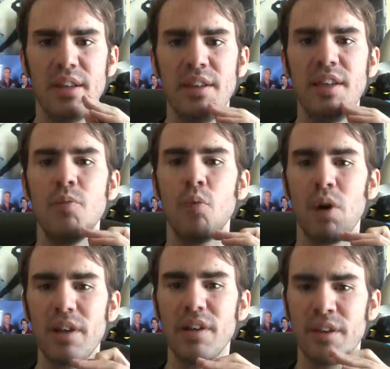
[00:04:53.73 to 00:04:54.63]
the
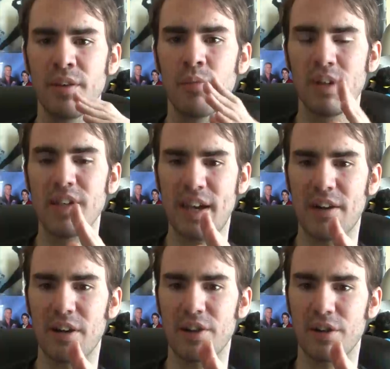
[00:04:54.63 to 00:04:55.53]
one
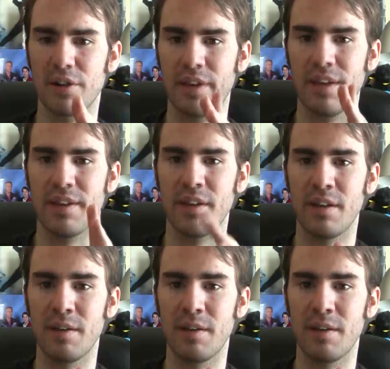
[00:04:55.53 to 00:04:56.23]
character that